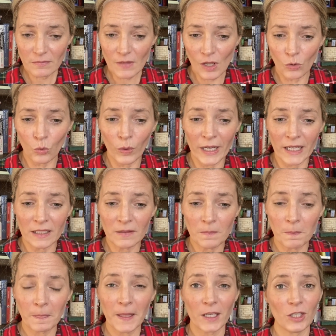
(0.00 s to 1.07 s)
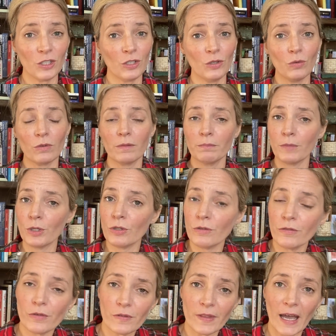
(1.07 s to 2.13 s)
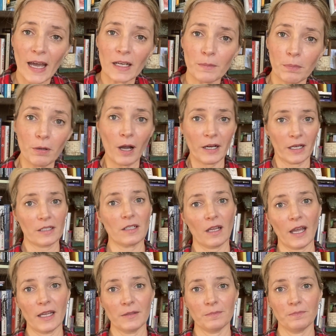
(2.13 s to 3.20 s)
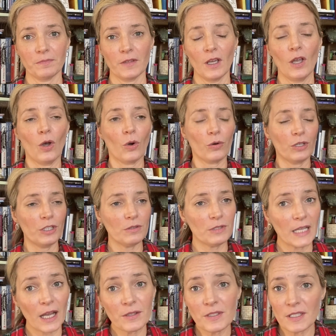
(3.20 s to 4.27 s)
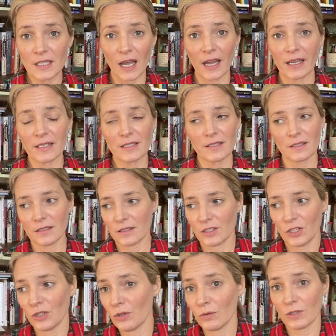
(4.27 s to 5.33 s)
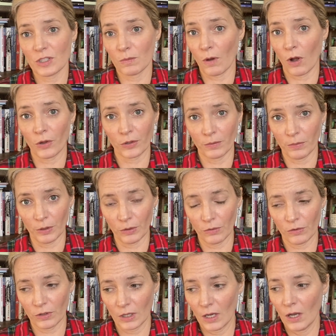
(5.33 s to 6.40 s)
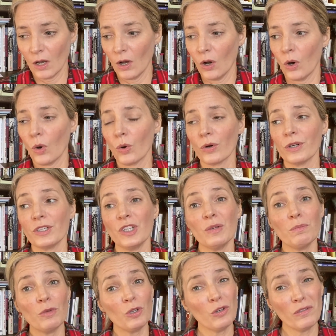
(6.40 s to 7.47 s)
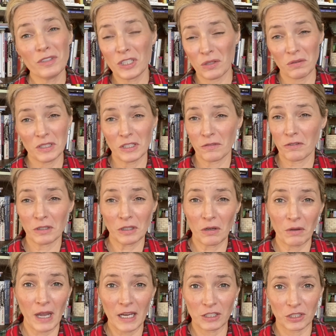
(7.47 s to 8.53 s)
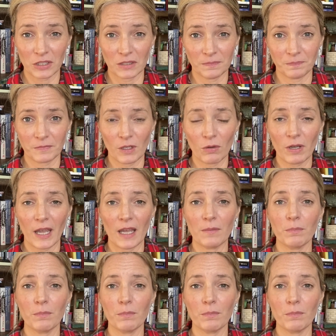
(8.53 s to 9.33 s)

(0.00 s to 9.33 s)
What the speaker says: when you remove that product line, or you downsize to a smaller booth, or you move to a different location, okay?